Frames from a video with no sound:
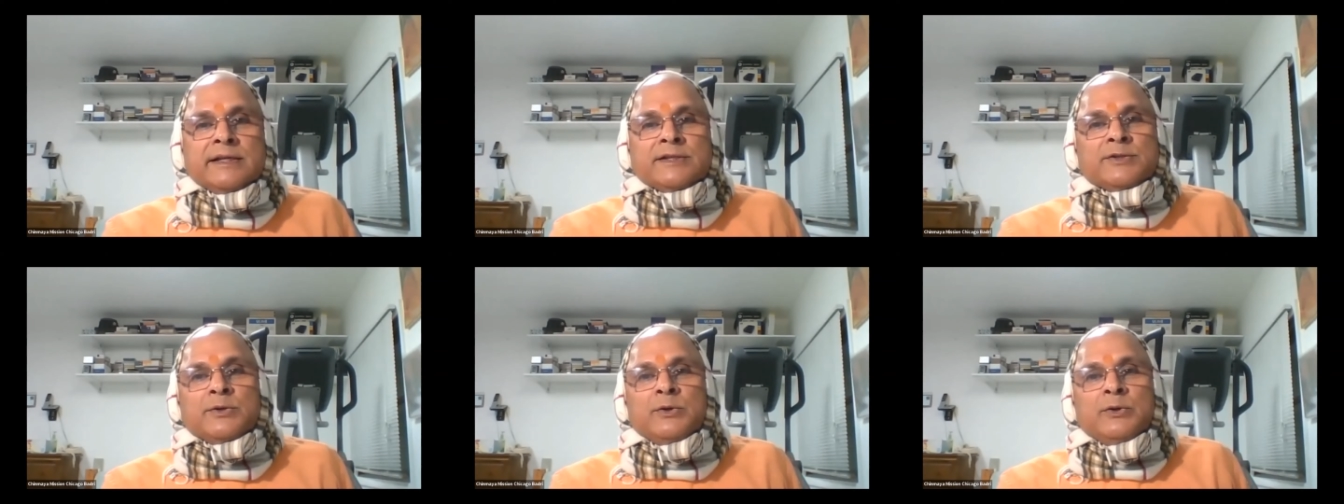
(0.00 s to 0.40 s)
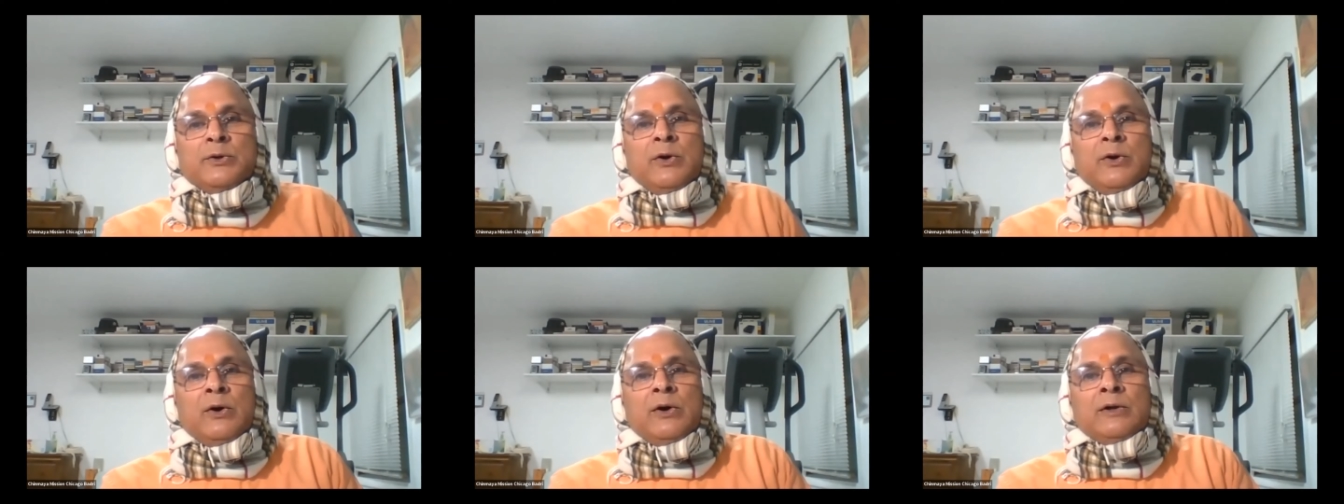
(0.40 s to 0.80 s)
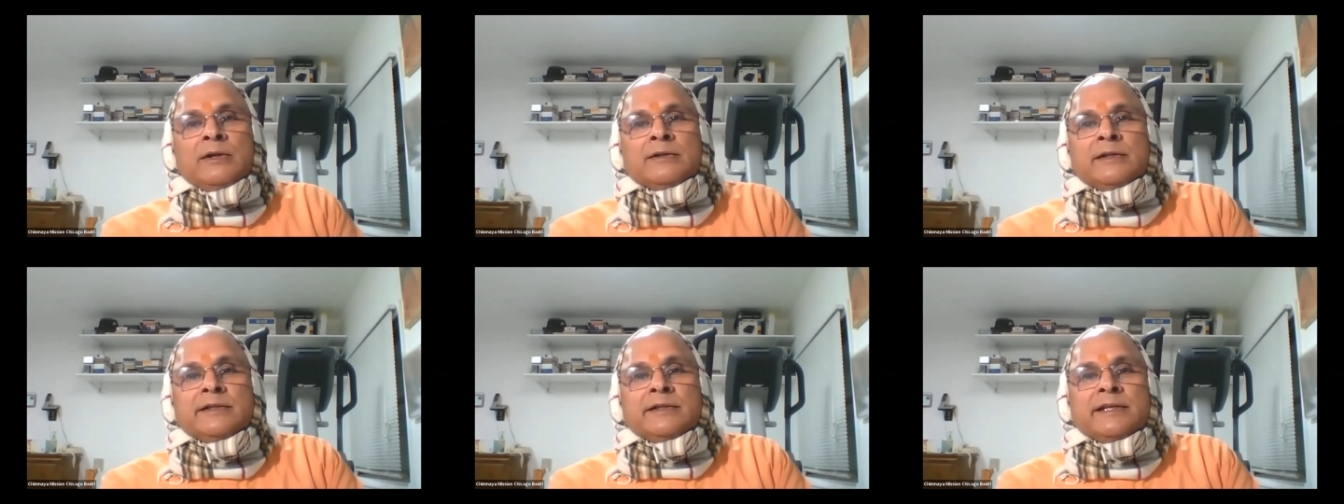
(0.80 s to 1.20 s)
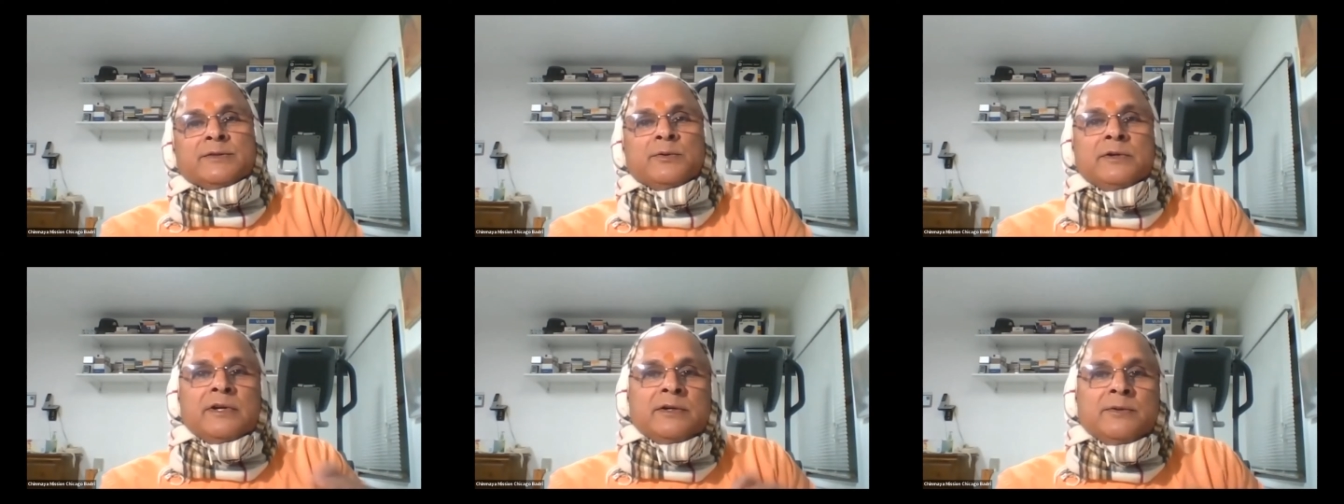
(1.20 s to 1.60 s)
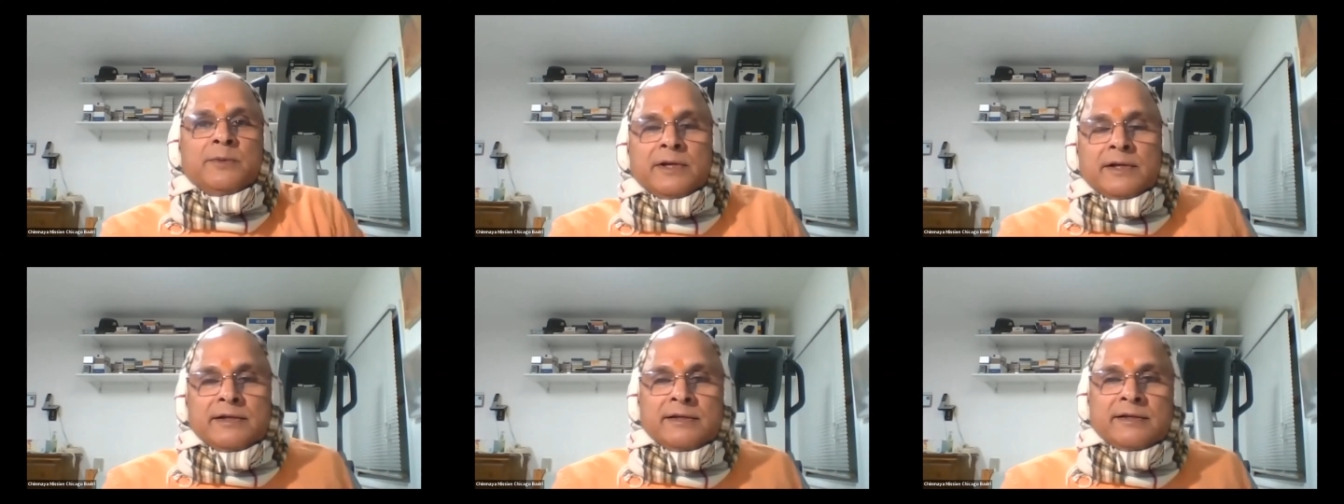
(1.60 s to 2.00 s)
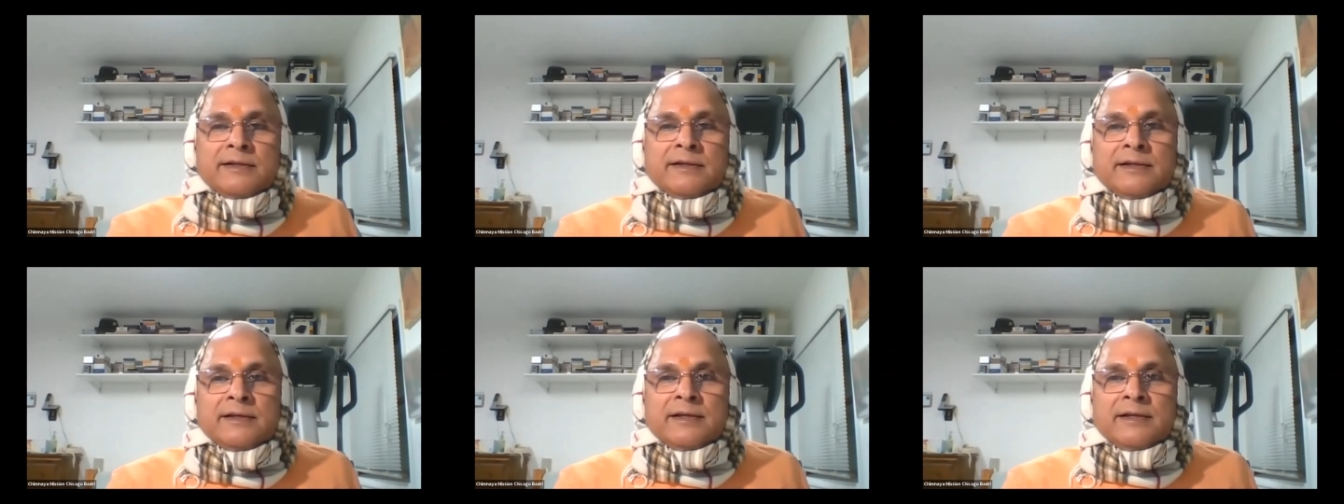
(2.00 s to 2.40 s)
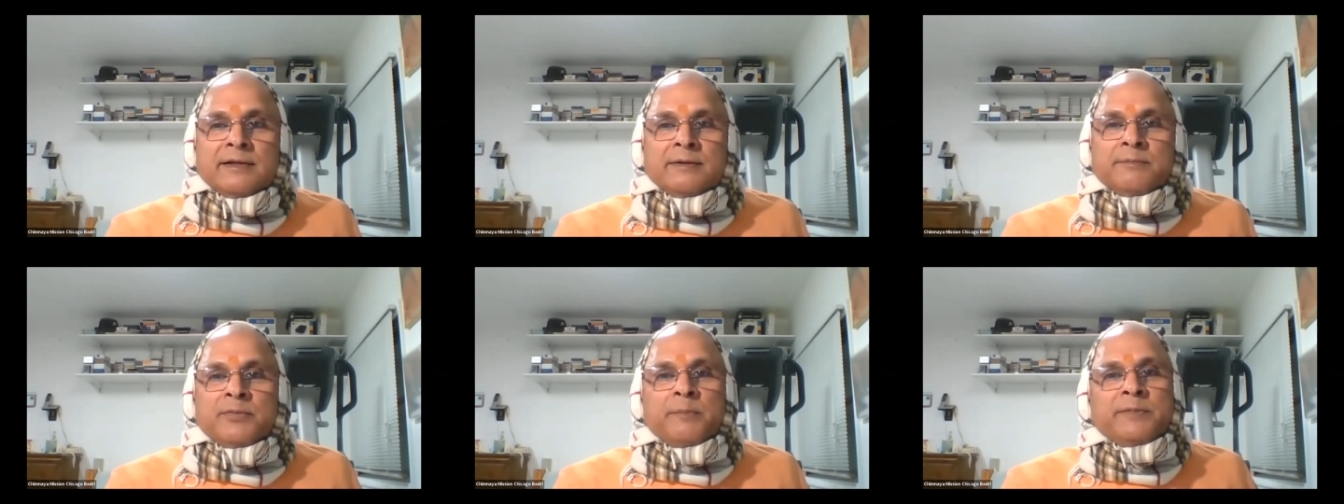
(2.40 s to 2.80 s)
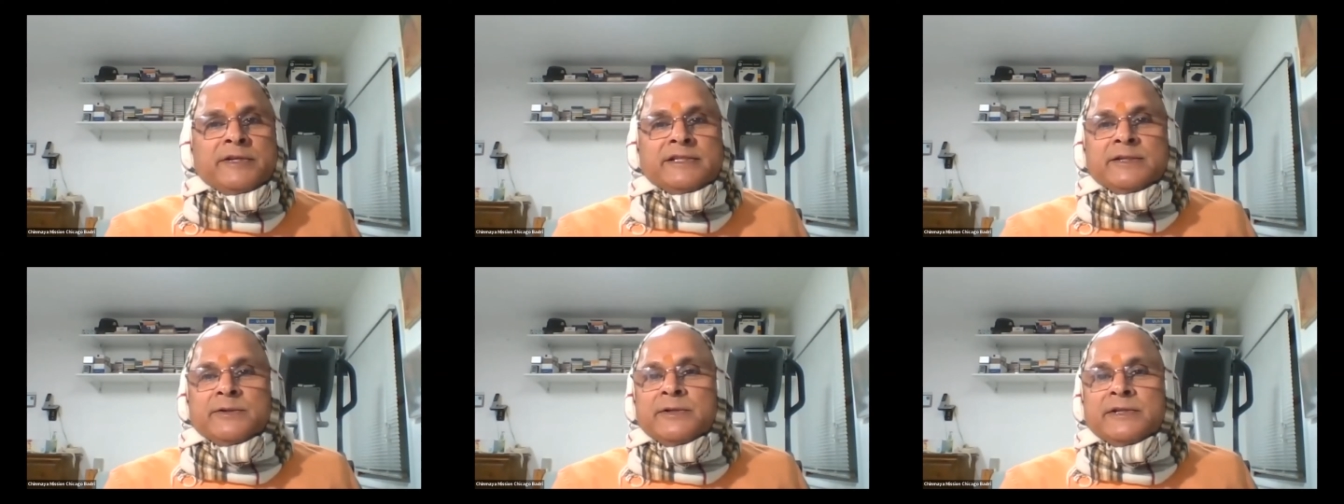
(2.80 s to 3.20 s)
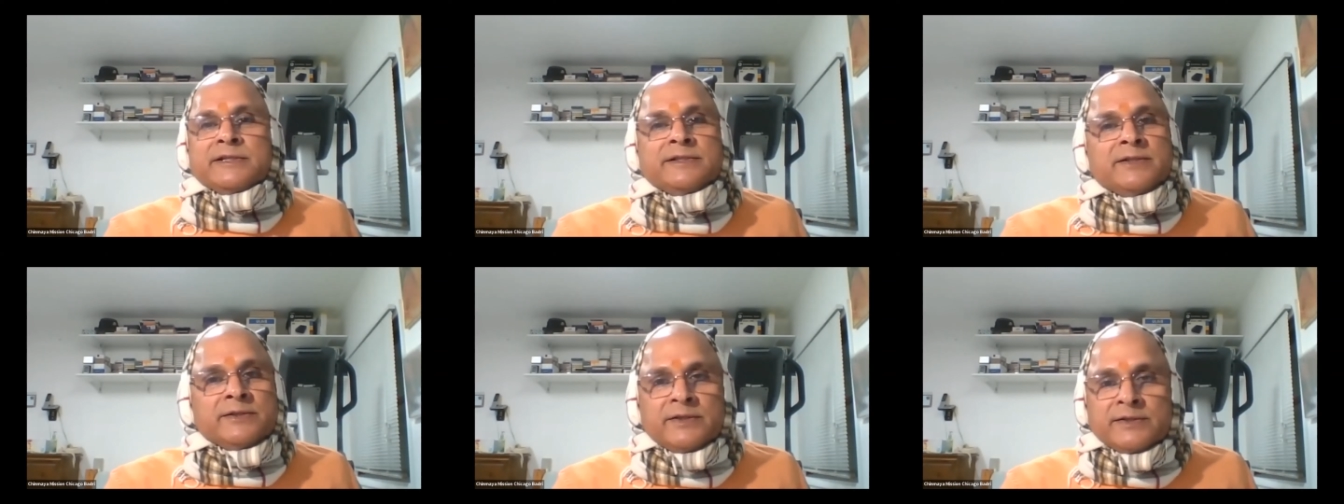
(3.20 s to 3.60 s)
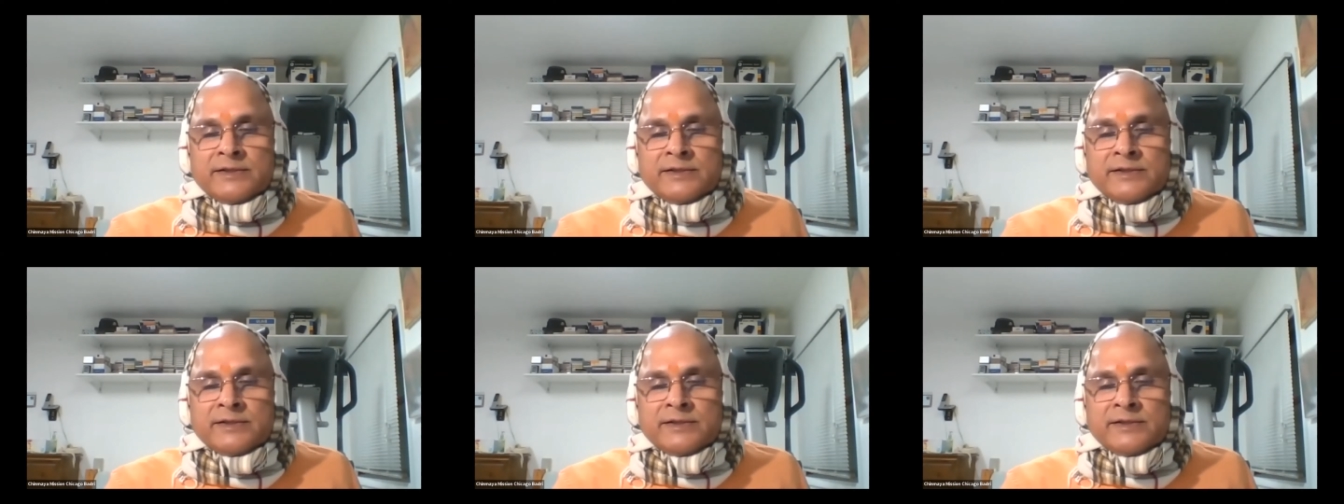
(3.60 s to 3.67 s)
so all other things will not work. Promptitude is just